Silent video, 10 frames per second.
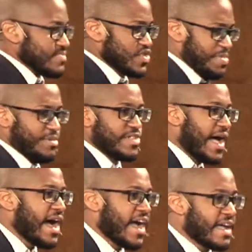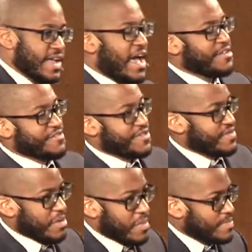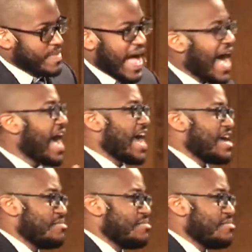Do people lie out of some high